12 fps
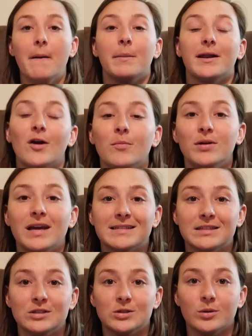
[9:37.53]
but I hope you
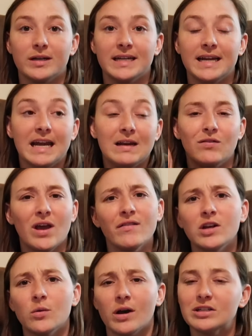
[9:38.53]
guys enjoyed it. And if you have
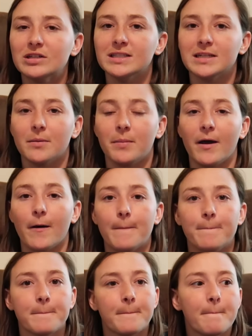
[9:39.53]
any questions
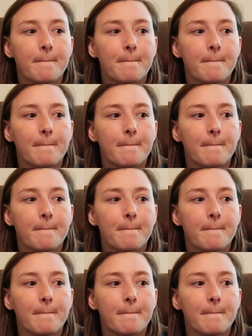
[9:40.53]
about